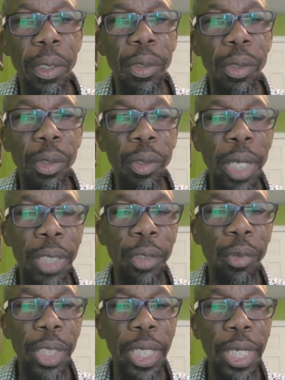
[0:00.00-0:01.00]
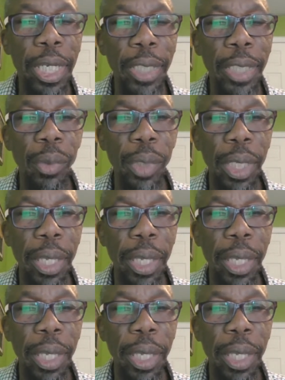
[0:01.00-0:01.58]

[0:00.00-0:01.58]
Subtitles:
So you had Grenada to the